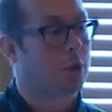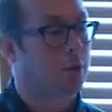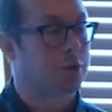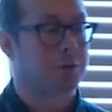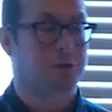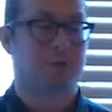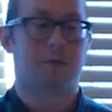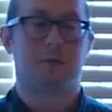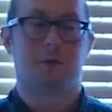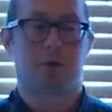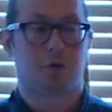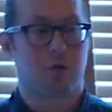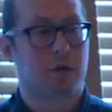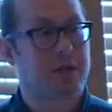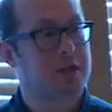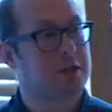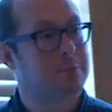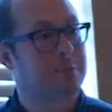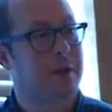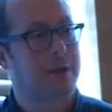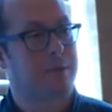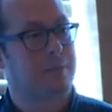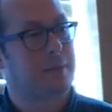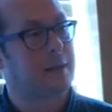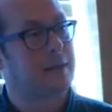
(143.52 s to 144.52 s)
lots of strange
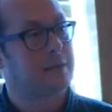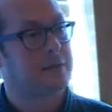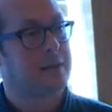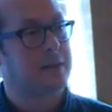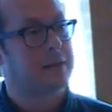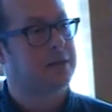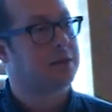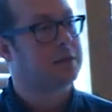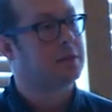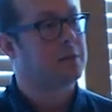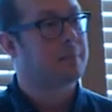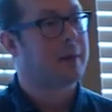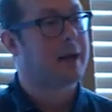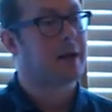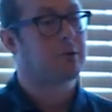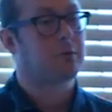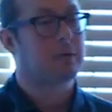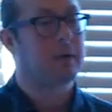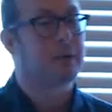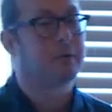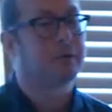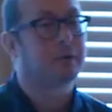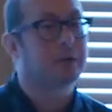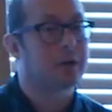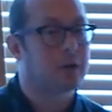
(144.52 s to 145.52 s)
mathematics in the
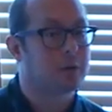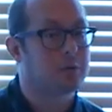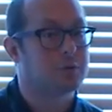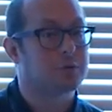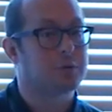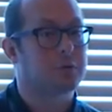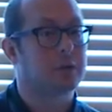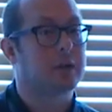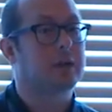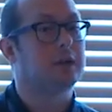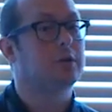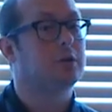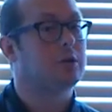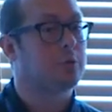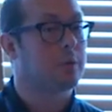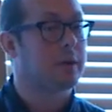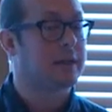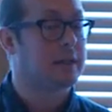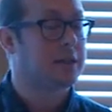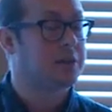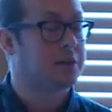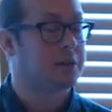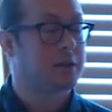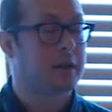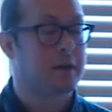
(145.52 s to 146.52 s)
background that goes into
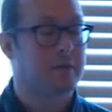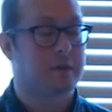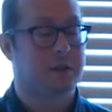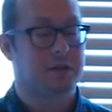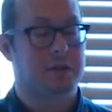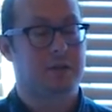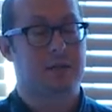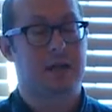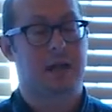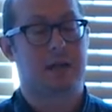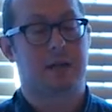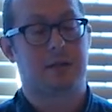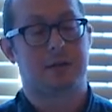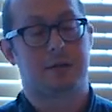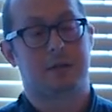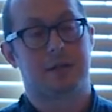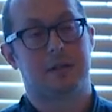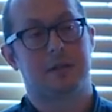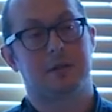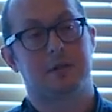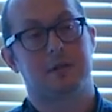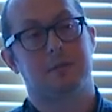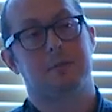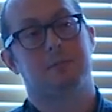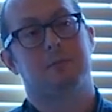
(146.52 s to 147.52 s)
any serious
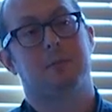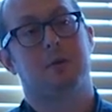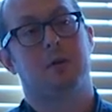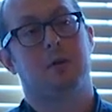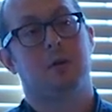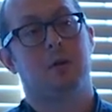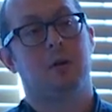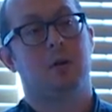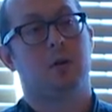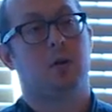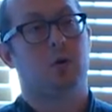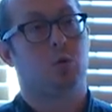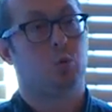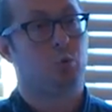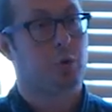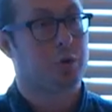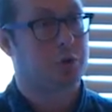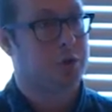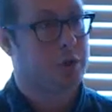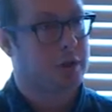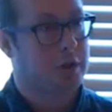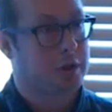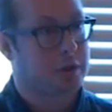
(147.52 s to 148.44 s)
analysis, which